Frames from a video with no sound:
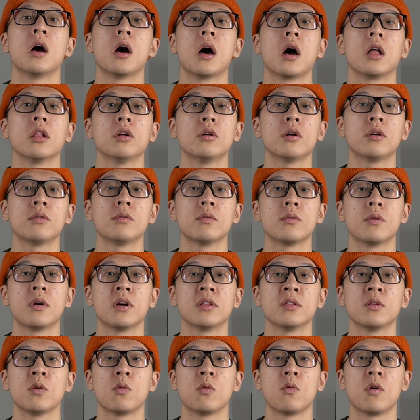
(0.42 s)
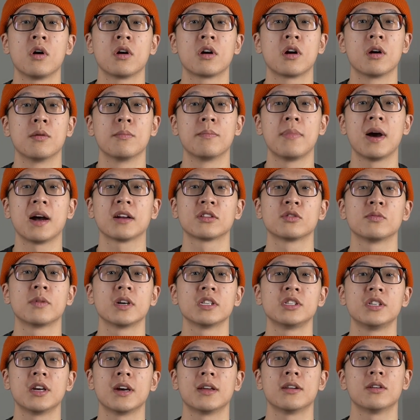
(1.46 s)
Hello everyone, welcome back to my
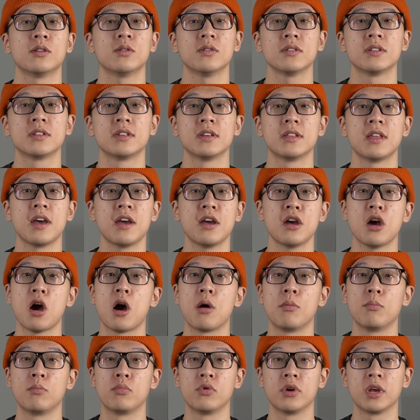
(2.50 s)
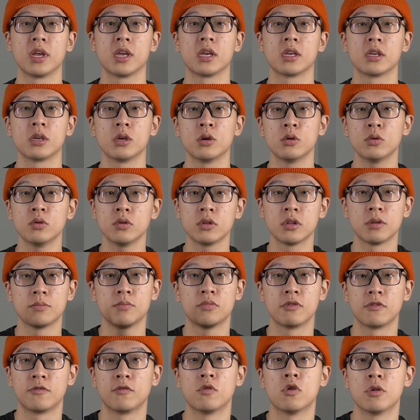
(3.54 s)
channel. Today I'm bringing you the
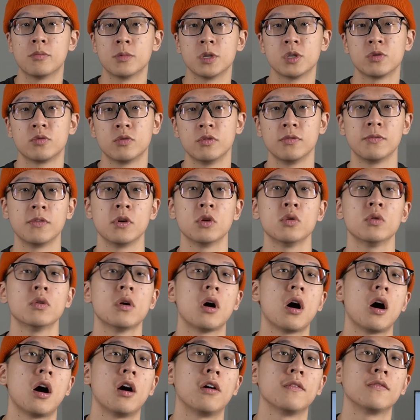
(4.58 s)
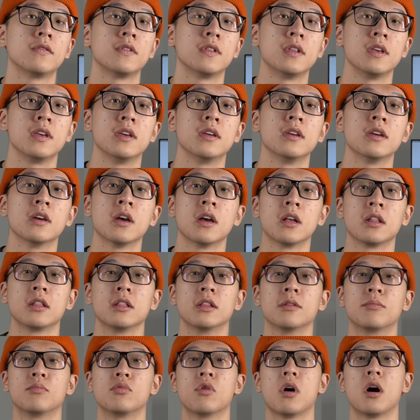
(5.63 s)
performance review of the
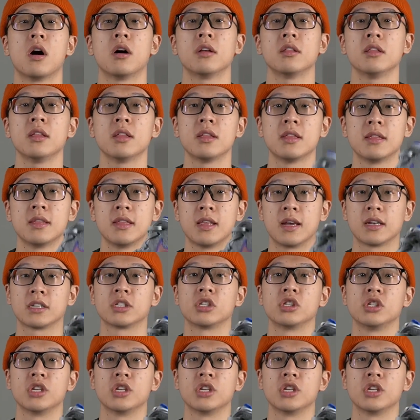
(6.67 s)
LeBron Next